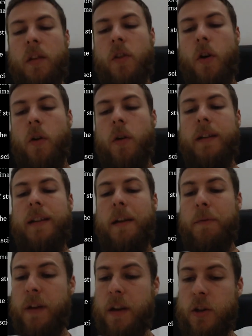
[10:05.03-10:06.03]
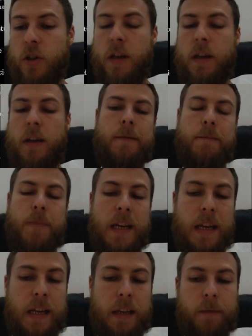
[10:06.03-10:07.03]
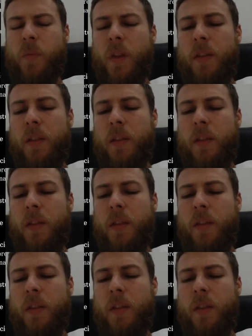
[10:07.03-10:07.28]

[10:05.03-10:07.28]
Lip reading: So definition, meaning,